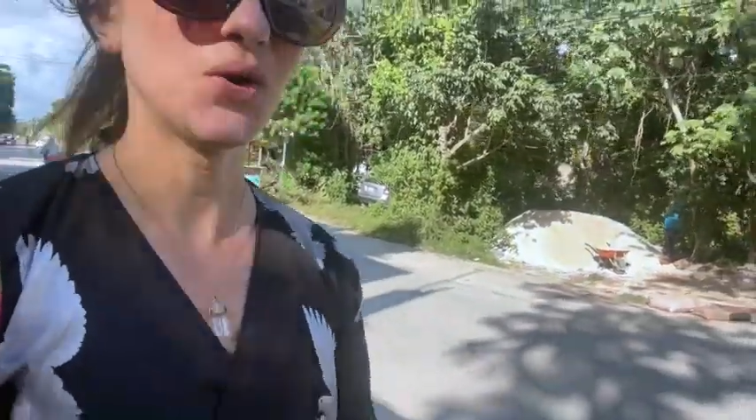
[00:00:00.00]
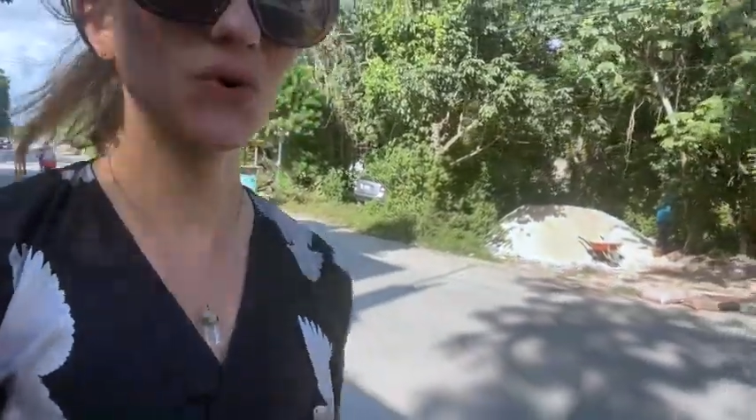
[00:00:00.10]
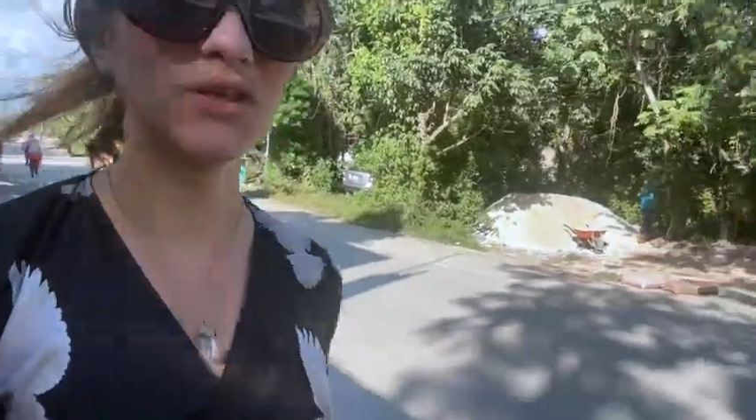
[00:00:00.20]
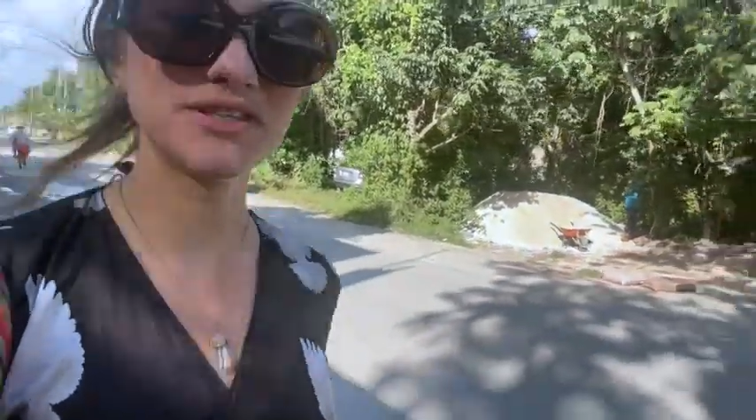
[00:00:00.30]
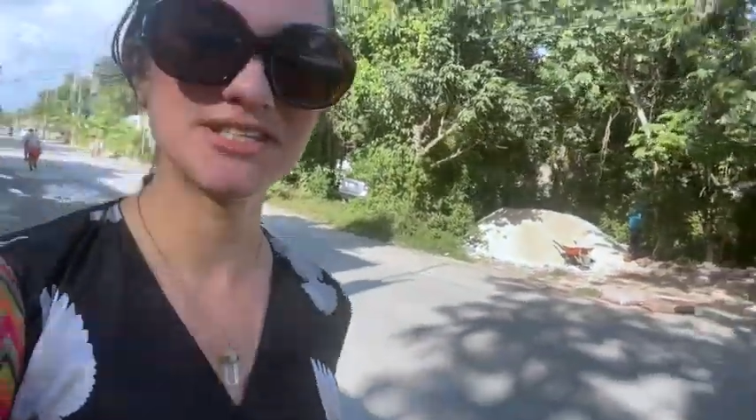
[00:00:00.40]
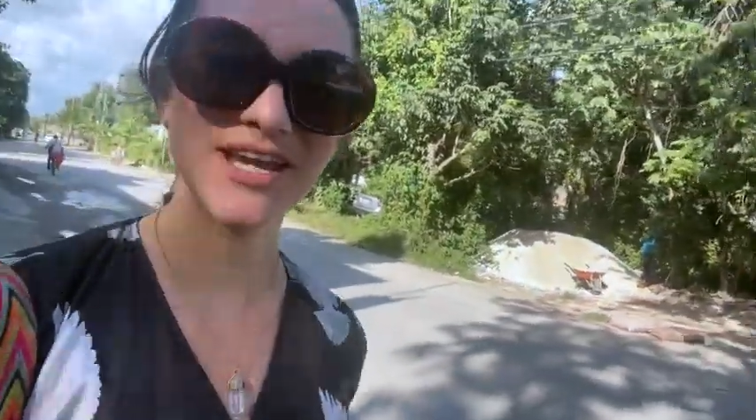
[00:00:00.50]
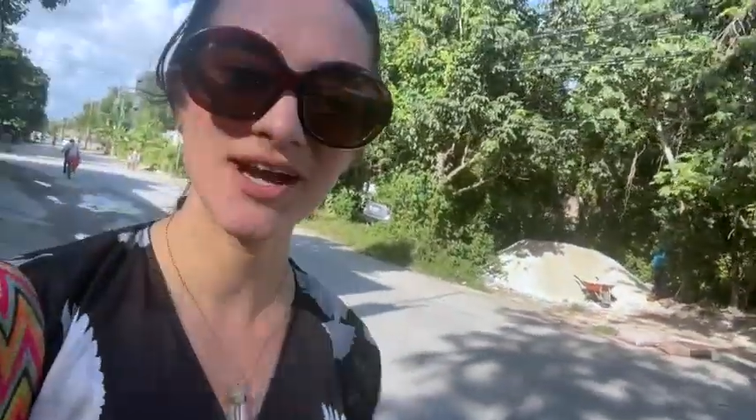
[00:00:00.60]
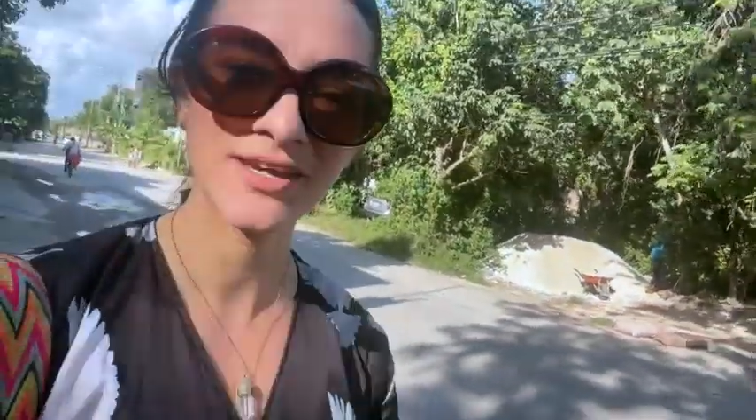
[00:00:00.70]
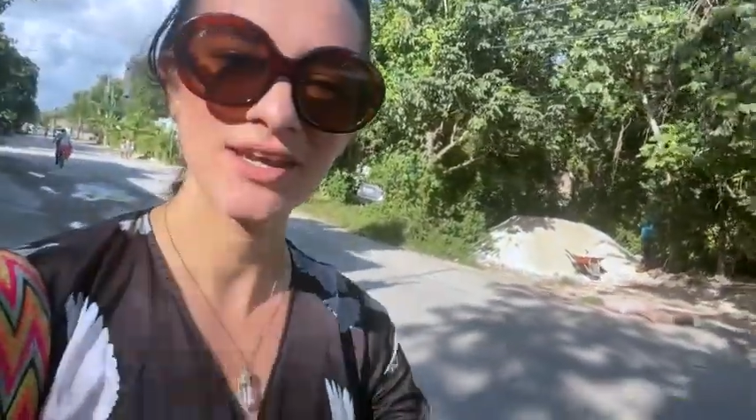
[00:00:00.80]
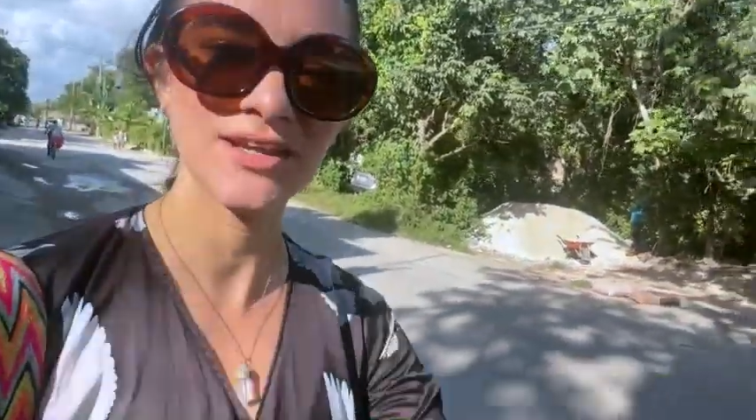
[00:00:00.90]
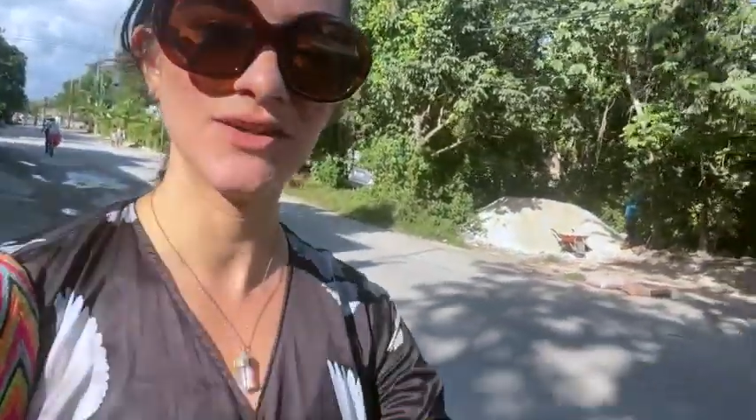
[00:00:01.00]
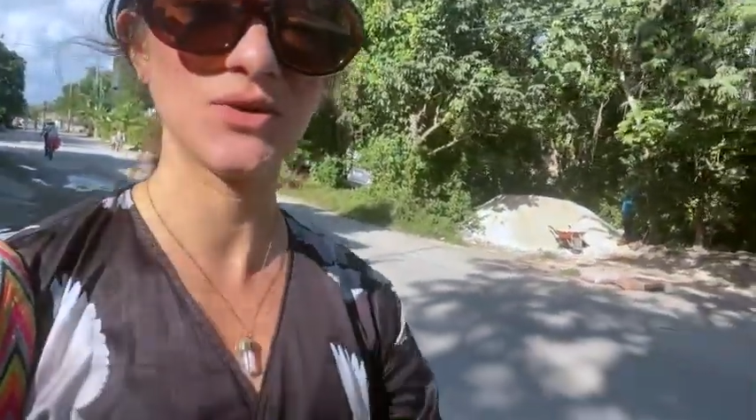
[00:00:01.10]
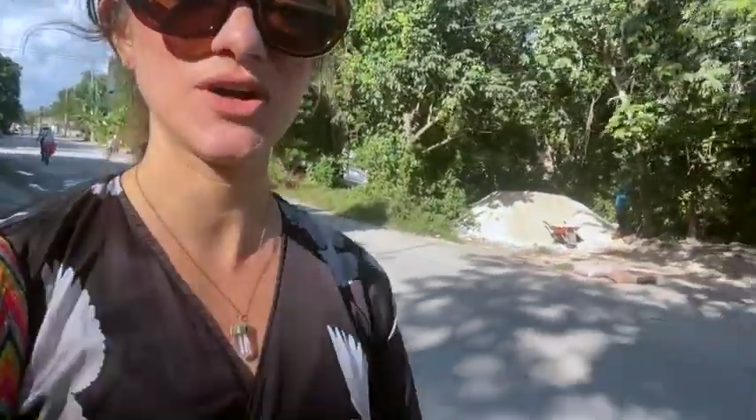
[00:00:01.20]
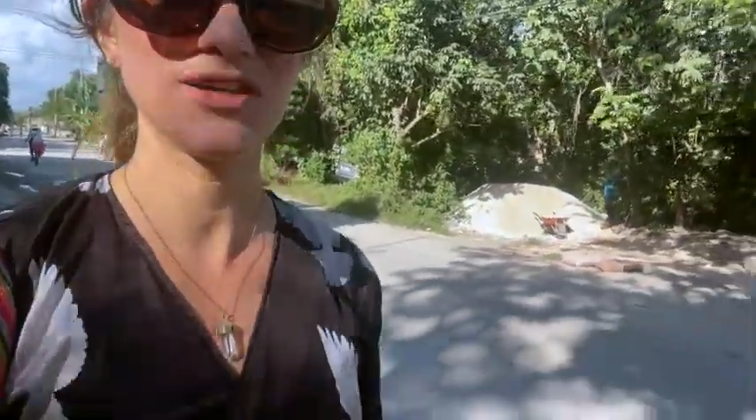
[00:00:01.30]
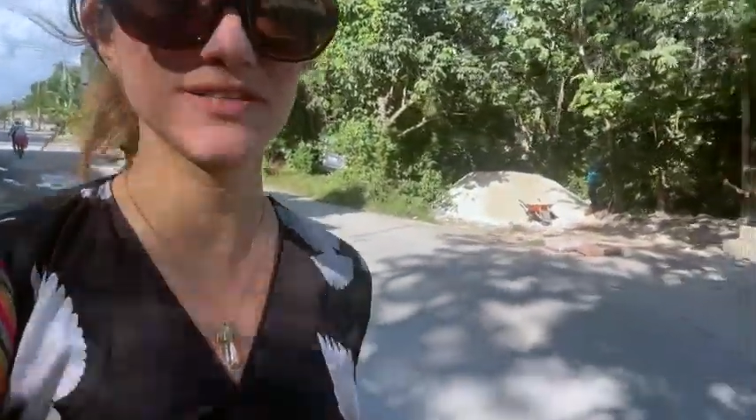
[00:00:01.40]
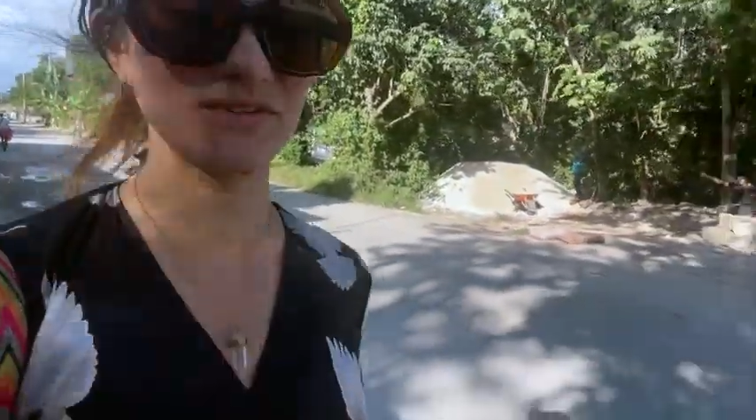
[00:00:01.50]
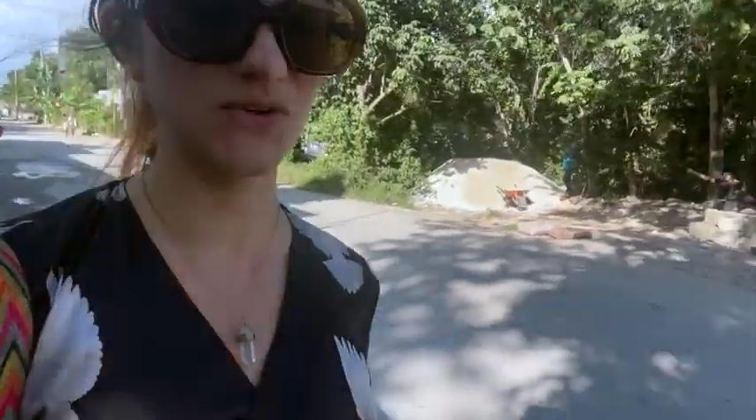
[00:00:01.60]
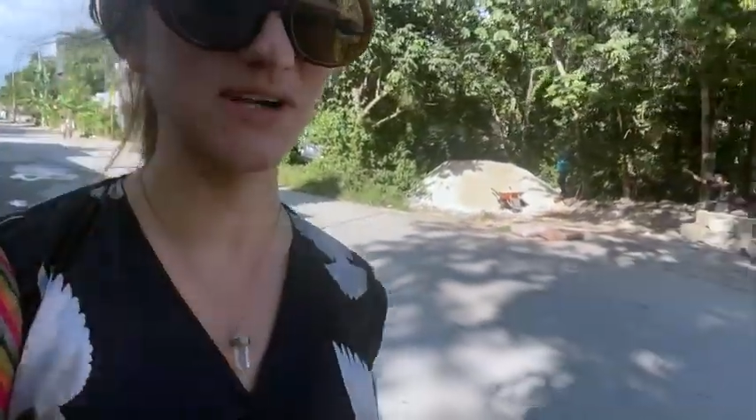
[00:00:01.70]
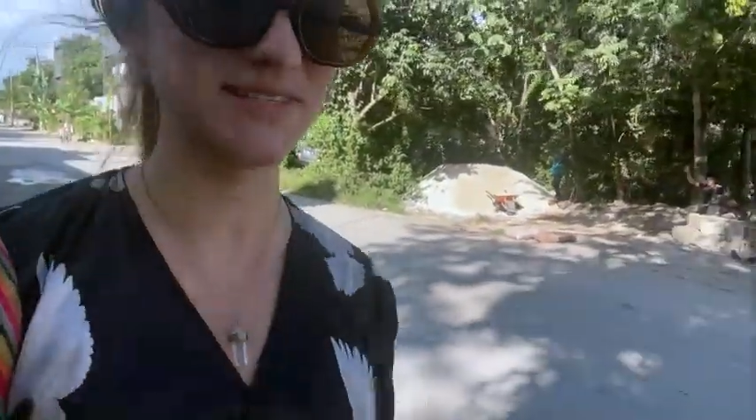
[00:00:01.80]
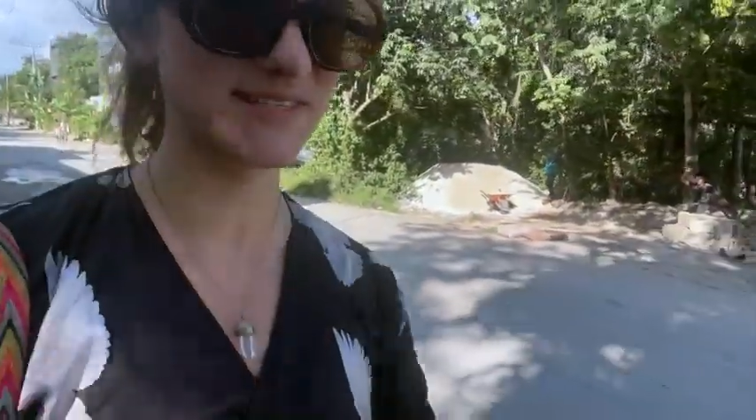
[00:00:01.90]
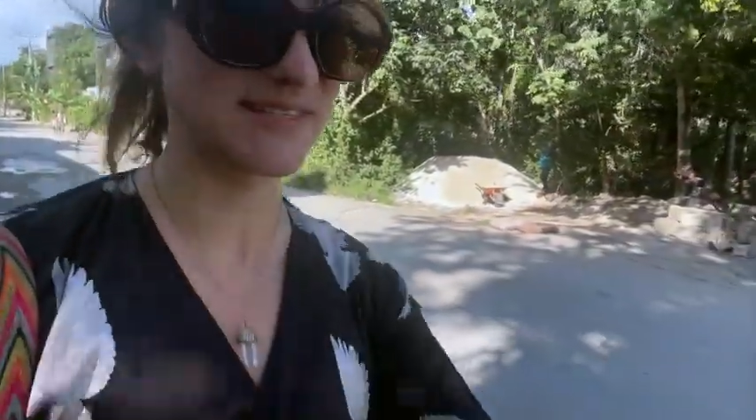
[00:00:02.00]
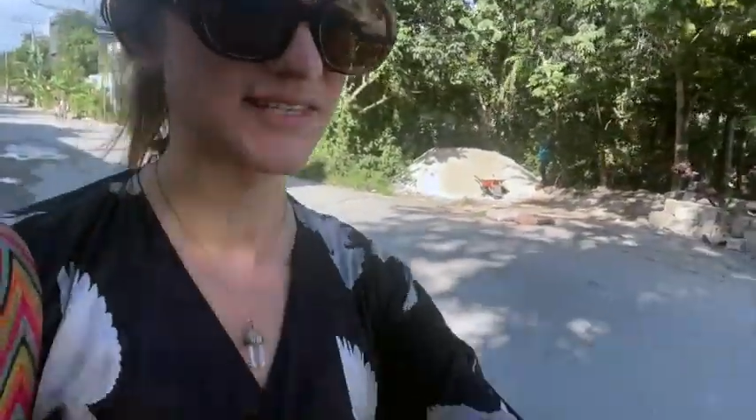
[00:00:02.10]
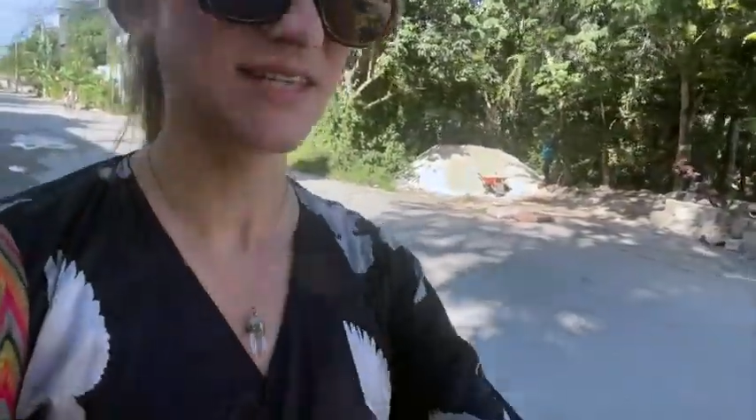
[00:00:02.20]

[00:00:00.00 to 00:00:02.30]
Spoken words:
old, young, locals, tourists,